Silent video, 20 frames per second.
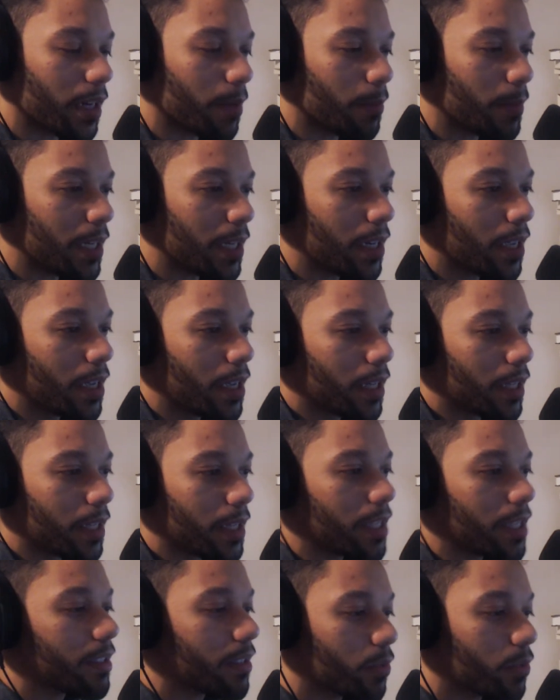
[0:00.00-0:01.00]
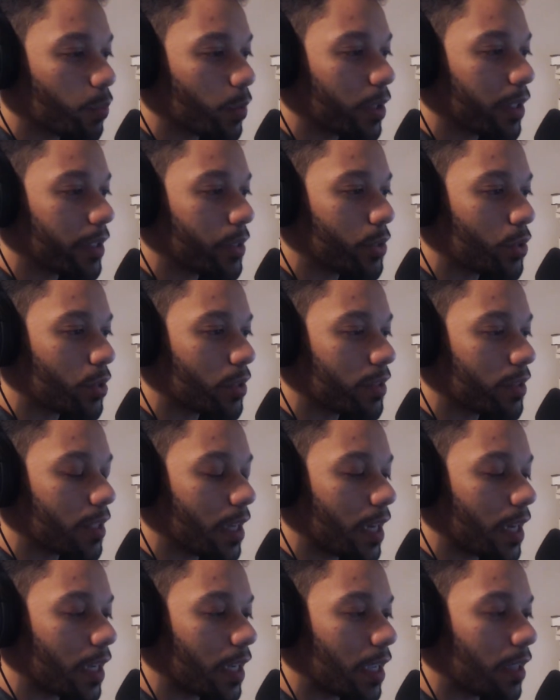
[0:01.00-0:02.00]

I mean, this is really just saying,